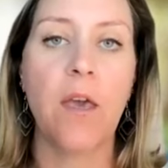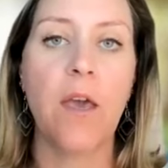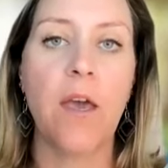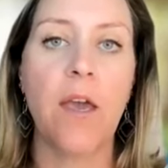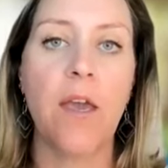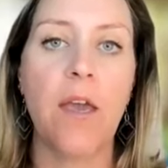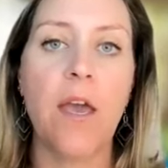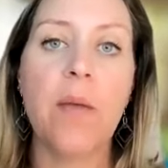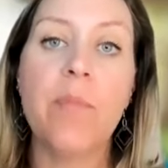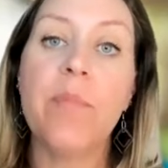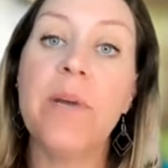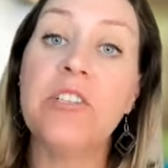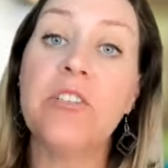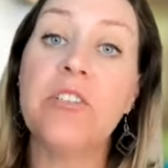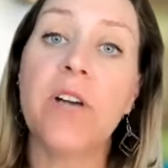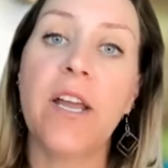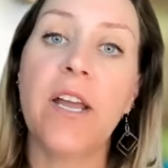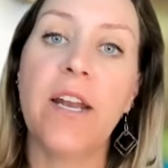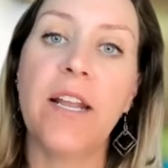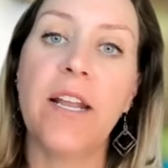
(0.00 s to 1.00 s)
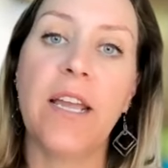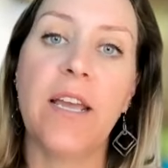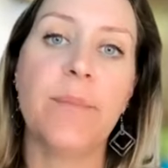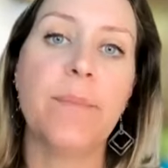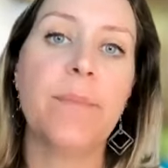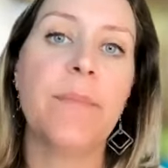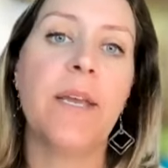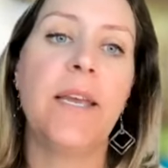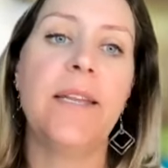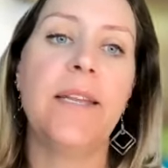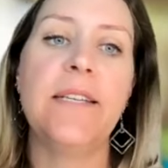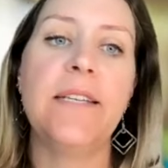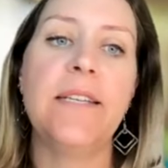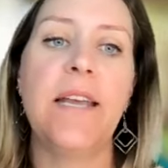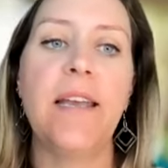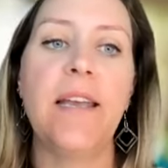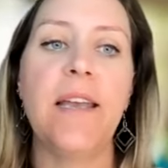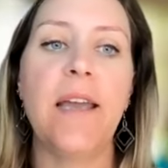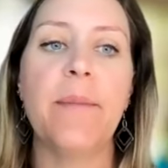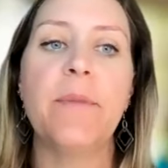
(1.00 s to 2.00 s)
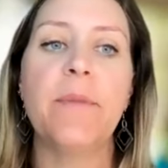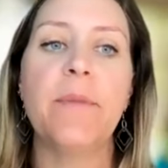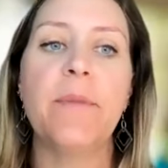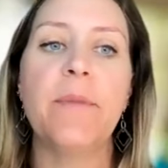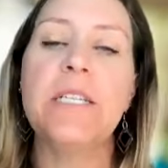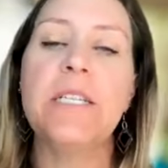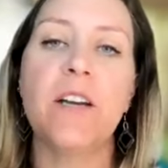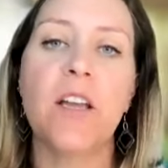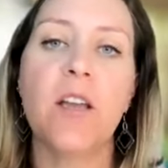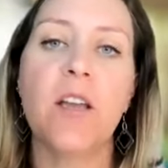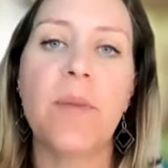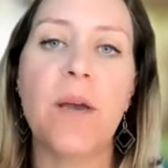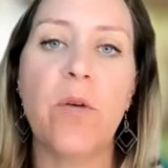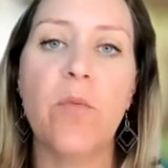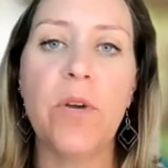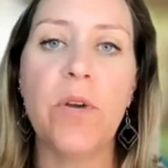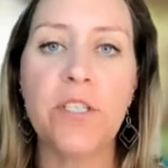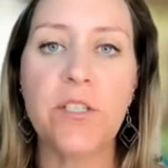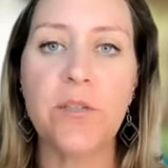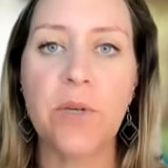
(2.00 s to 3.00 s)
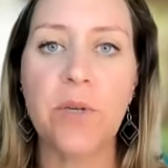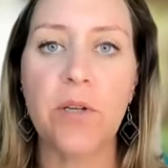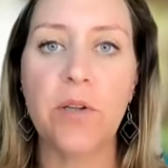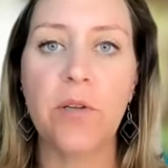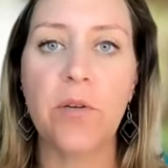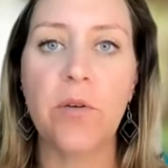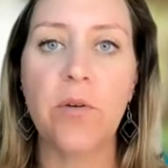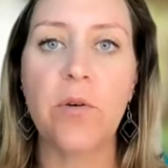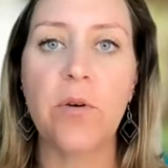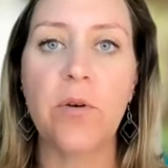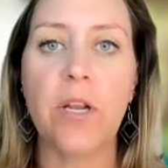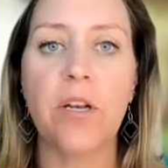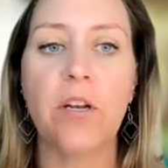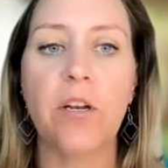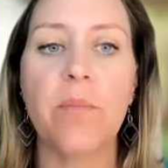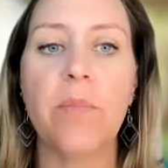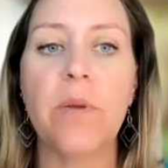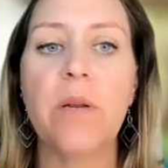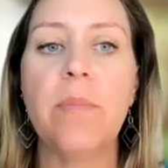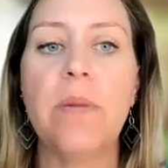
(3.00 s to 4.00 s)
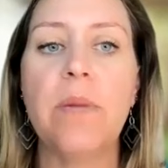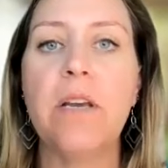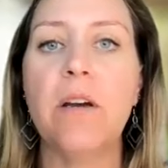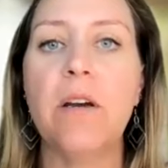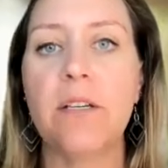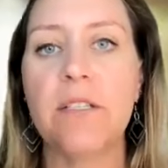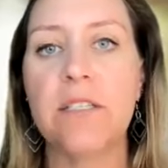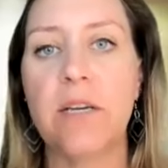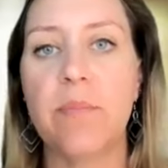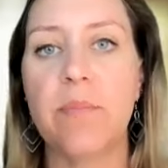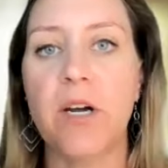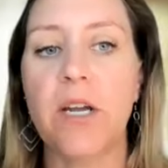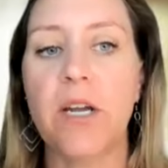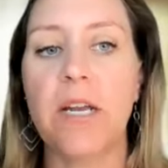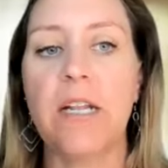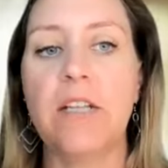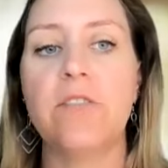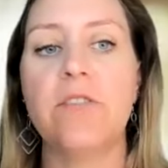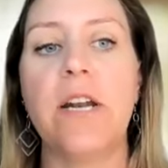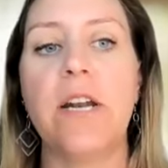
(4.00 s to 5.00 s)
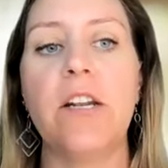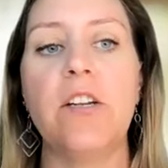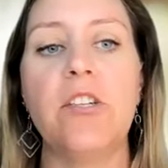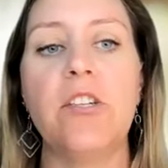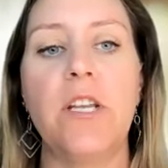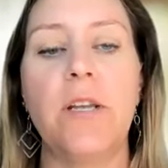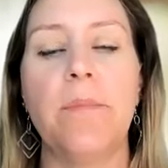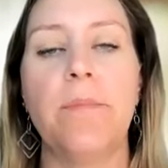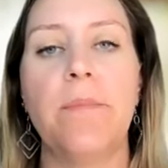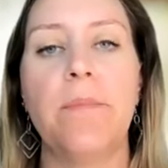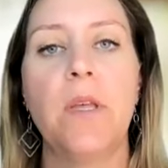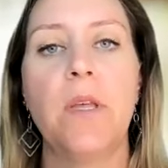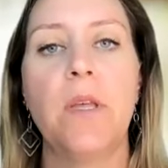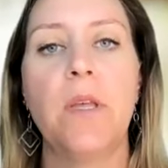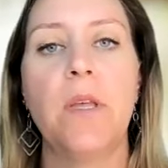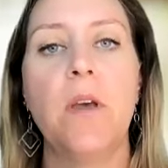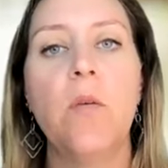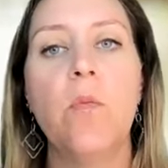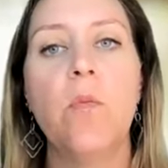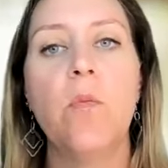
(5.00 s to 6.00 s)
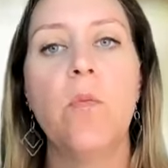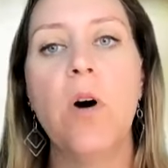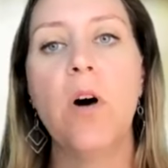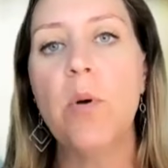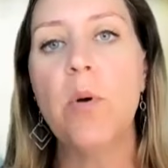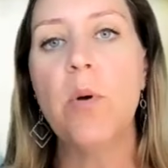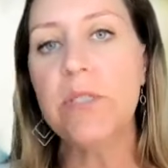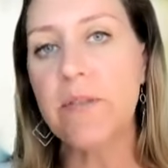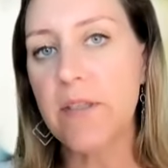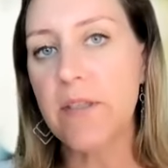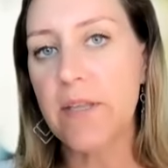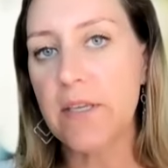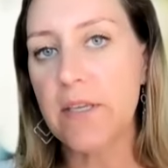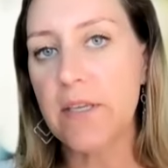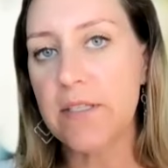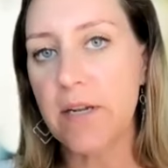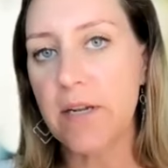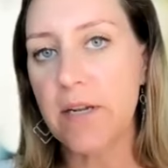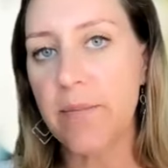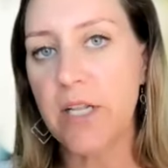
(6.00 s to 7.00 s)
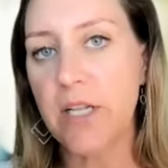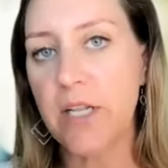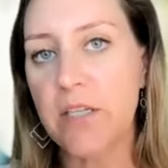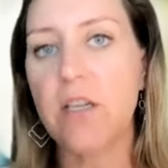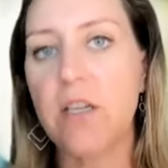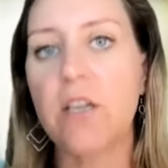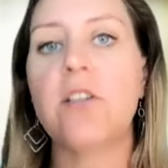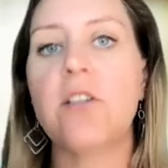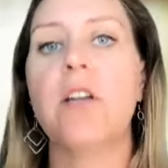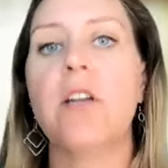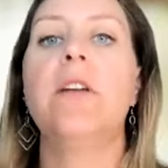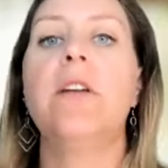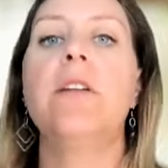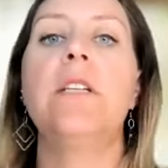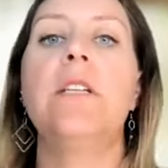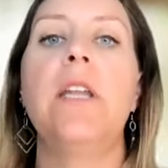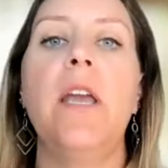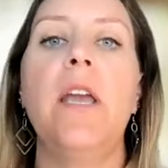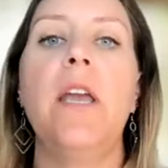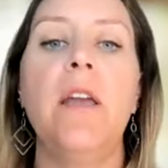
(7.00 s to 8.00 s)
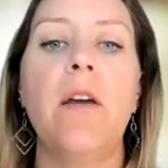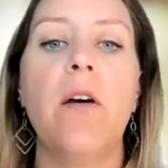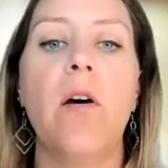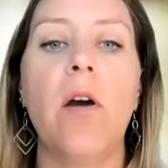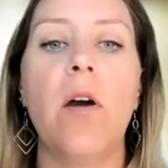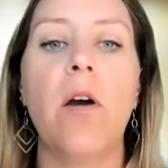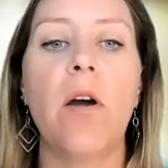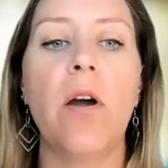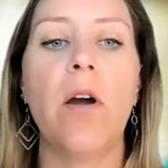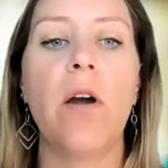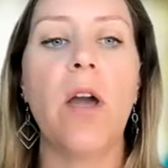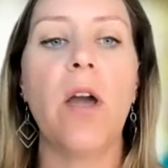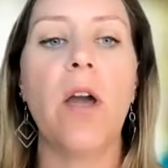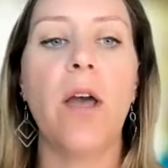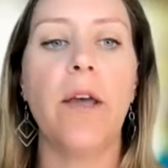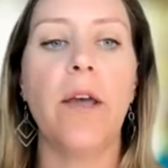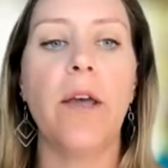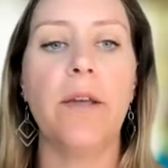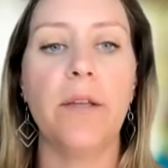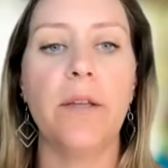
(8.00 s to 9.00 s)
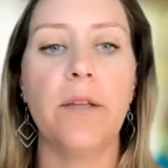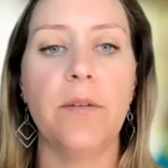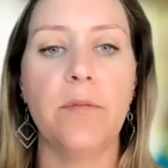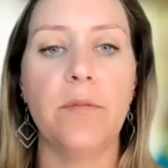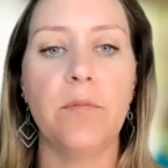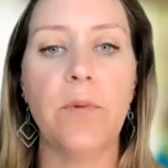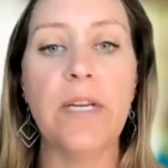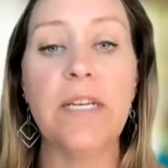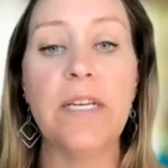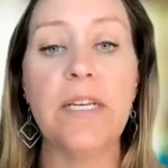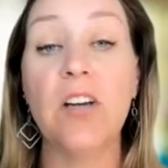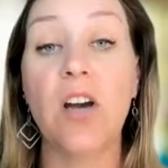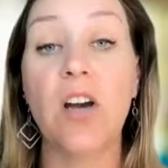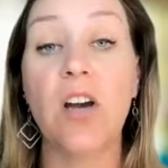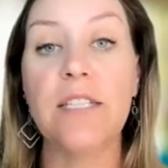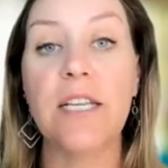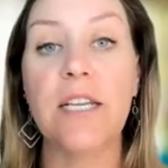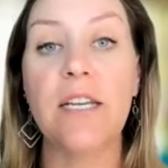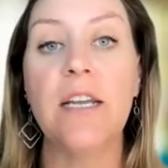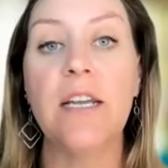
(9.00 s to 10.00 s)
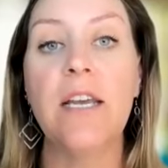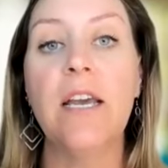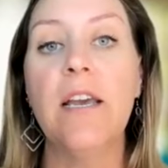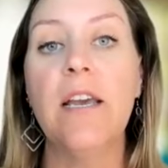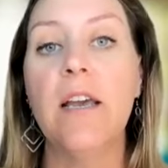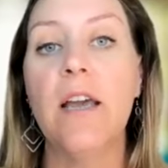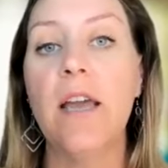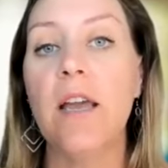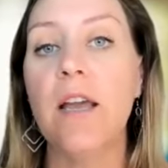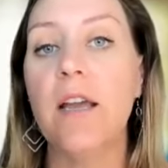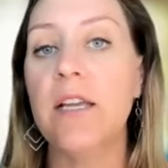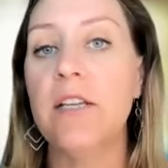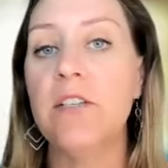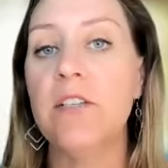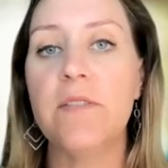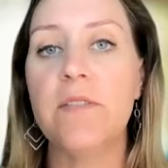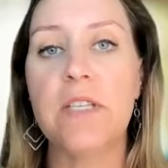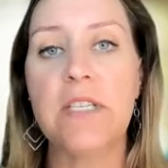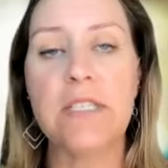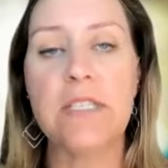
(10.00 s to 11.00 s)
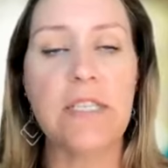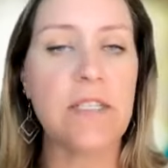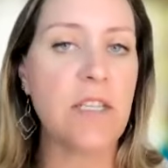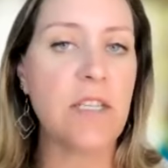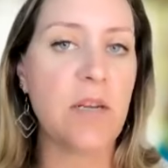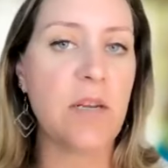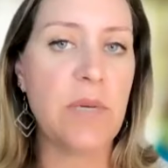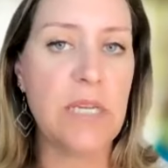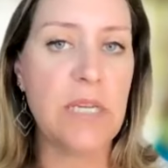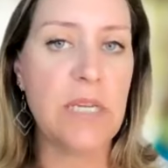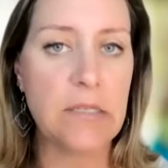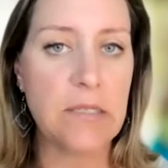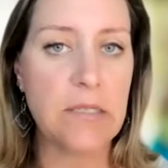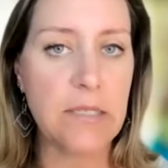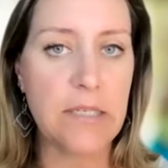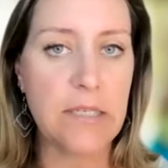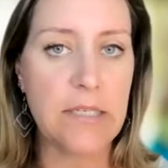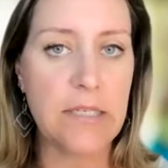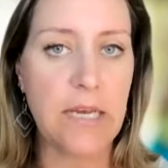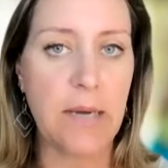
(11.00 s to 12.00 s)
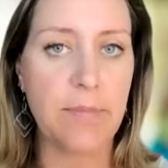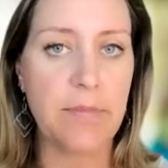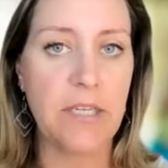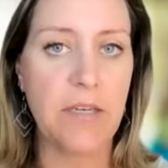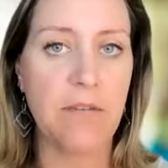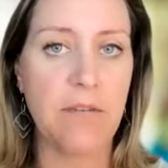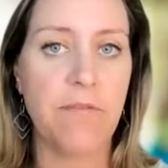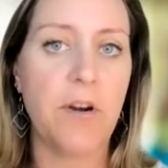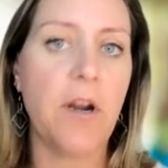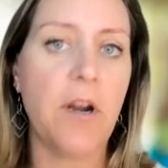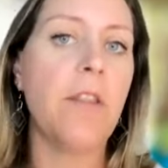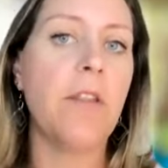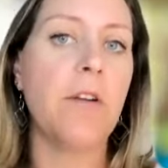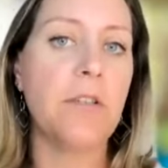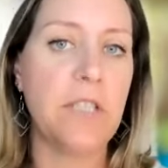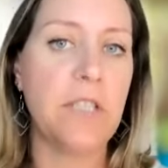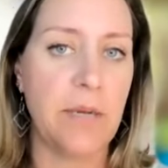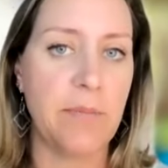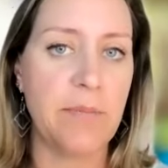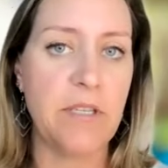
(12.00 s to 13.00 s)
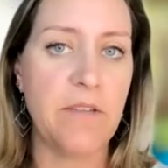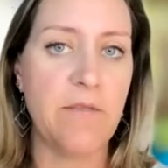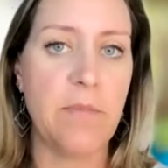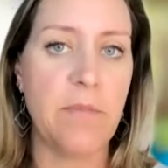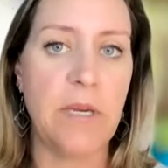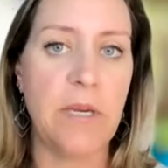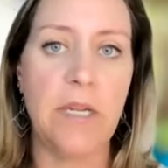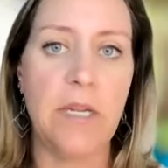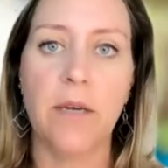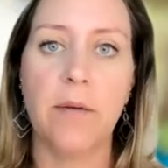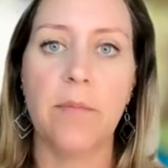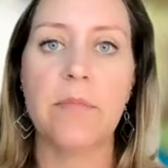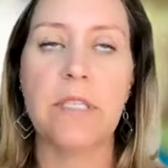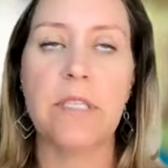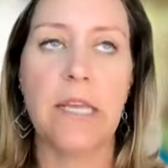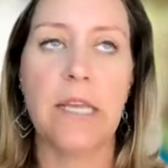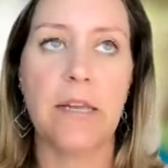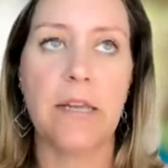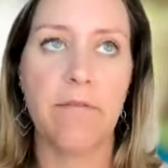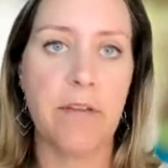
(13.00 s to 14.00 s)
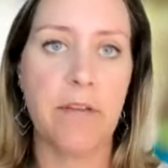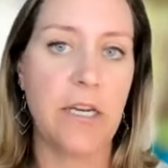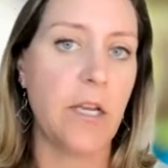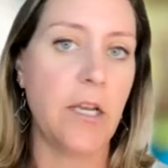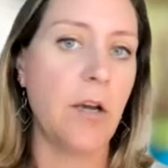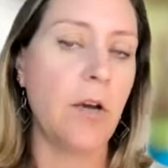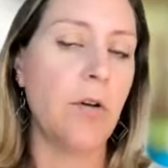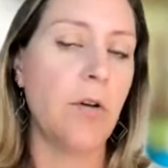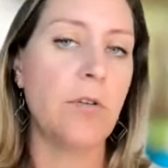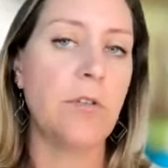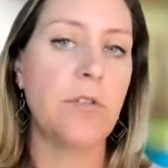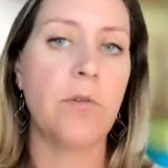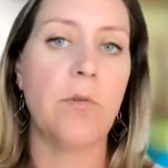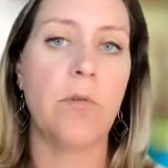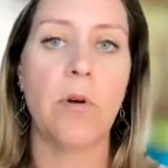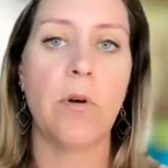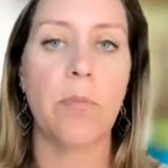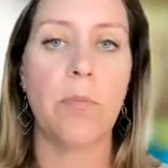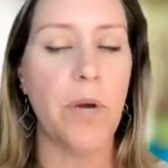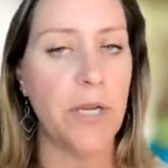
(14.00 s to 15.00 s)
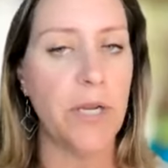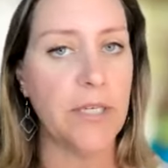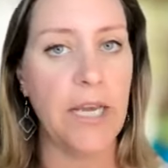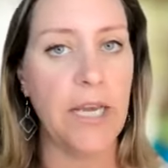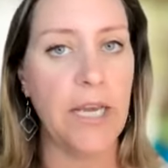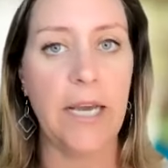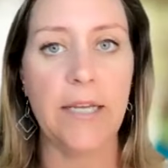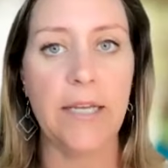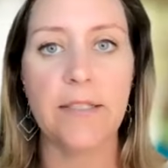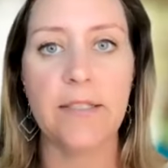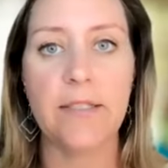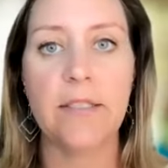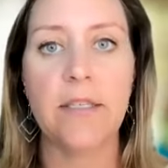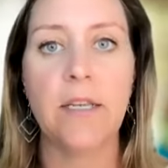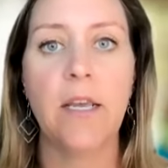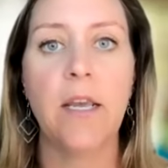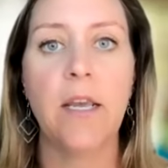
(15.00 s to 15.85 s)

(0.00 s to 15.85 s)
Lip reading: Hi, I'm Rachel Cunningham, and today I'm going to be talking about what to include in your B2B content marketing strategy. While most of the things that I'm going to touch on here today are written content, each of these things can be easily adapted for other types of mediums like videos or podcasts